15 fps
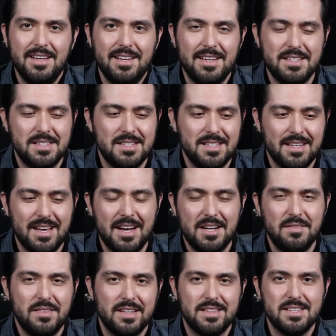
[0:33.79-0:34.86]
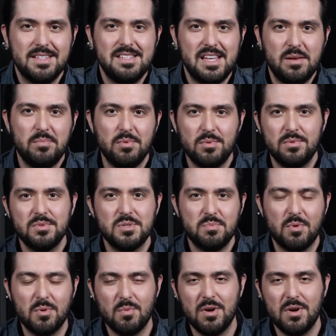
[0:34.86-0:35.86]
It's kind of like the staple sport